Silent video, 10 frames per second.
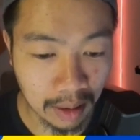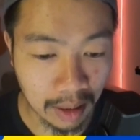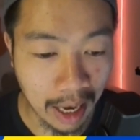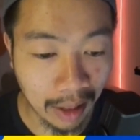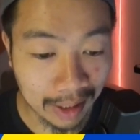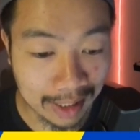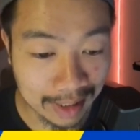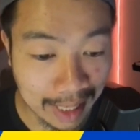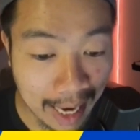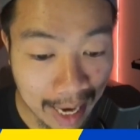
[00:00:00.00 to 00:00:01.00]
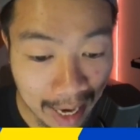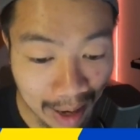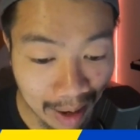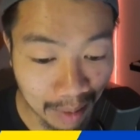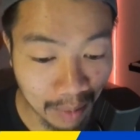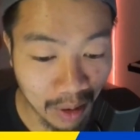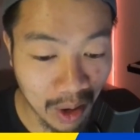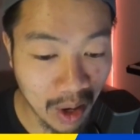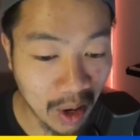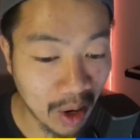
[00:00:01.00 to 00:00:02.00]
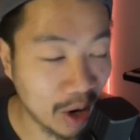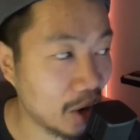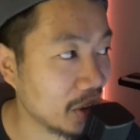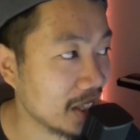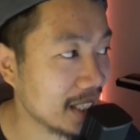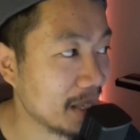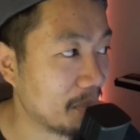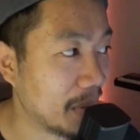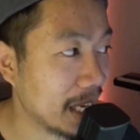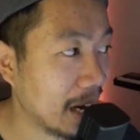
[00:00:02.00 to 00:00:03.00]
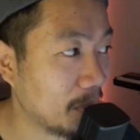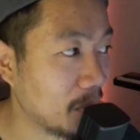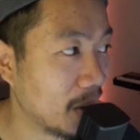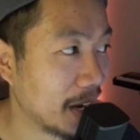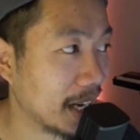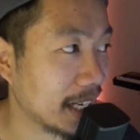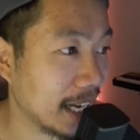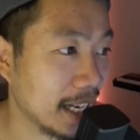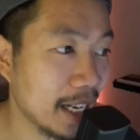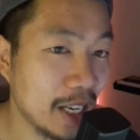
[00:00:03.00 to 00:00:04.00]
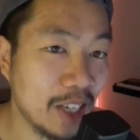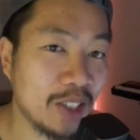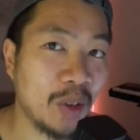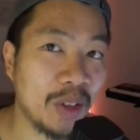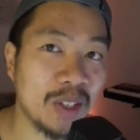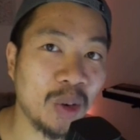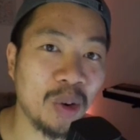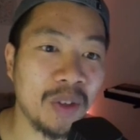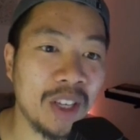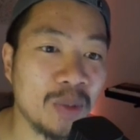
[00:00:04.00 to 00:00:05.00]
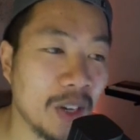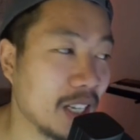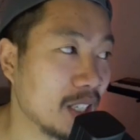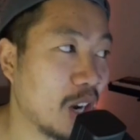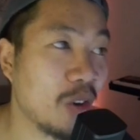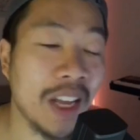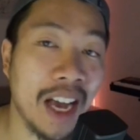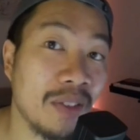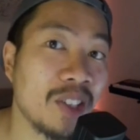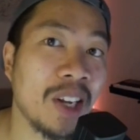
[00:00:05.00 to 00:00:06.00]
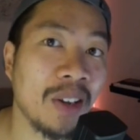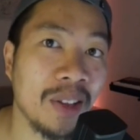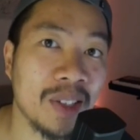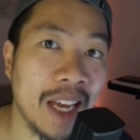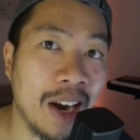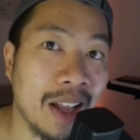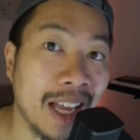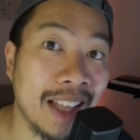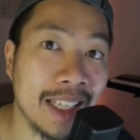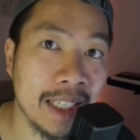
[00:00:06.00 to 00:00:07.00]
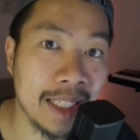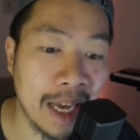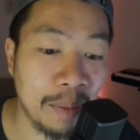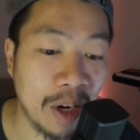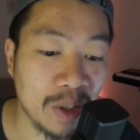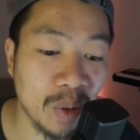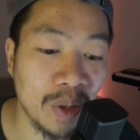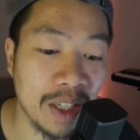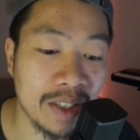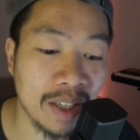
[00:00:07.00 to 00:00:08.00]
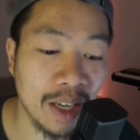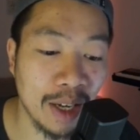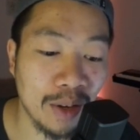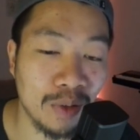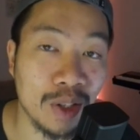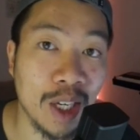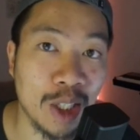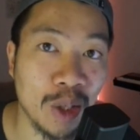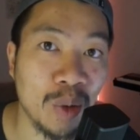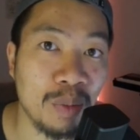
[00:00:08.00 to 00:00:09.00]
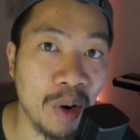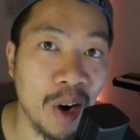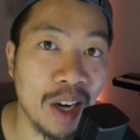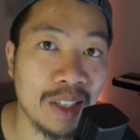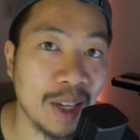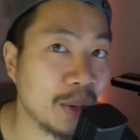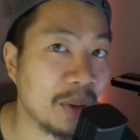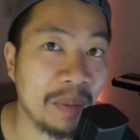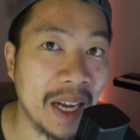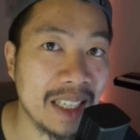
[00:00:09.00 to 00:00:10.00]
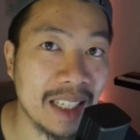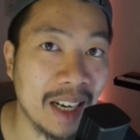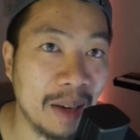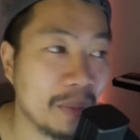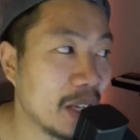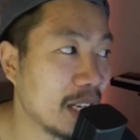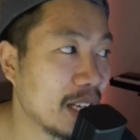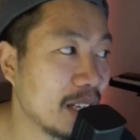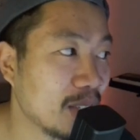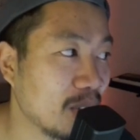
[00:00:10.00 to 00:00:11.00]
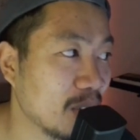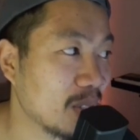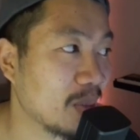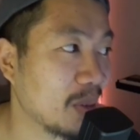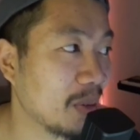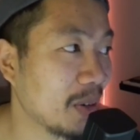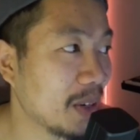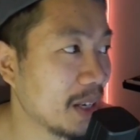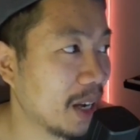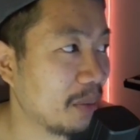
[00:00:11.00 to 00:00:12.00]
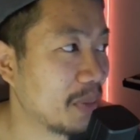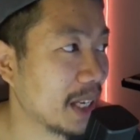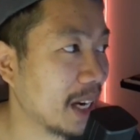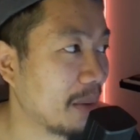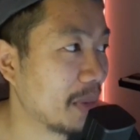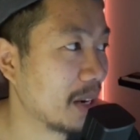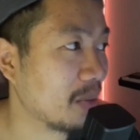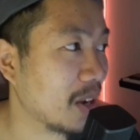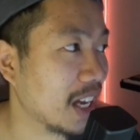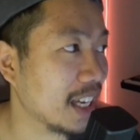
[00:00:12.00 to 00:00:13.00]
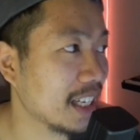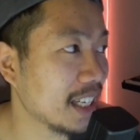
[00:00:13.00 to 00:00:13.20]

Alakazam. Oh, this is a beat up one. Okay, so the story with this one is I already have a Shadowless Alakazam, but I saw this for such a good price, I couldn't pass it up. So I just thought I'd pick it up anyway.